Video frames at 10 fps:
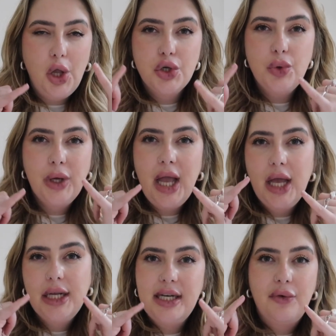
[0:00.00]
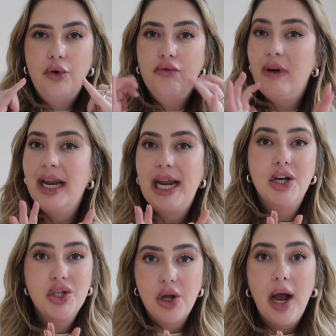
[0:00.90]
doing it at a different rate
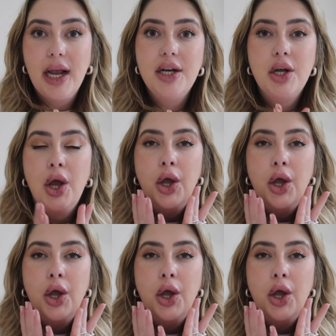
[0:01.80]
each side.